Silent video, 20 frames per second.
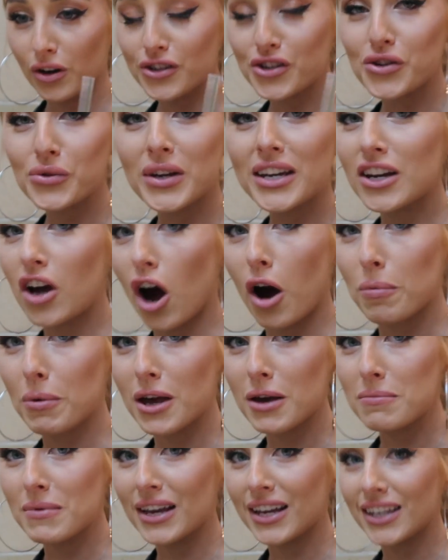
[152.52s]
Why you
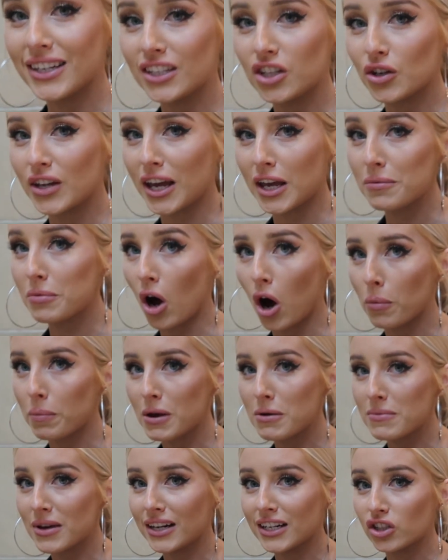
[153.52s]
Orange and carrot
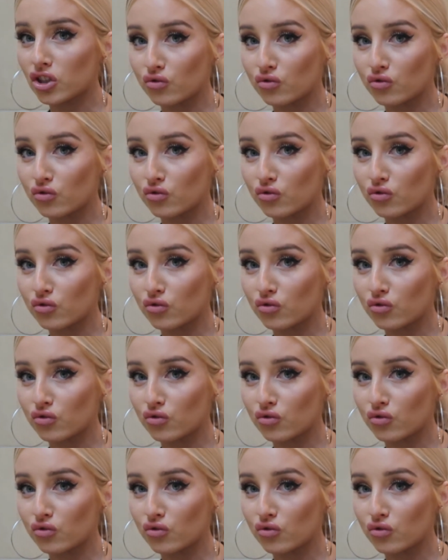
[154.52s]
juice.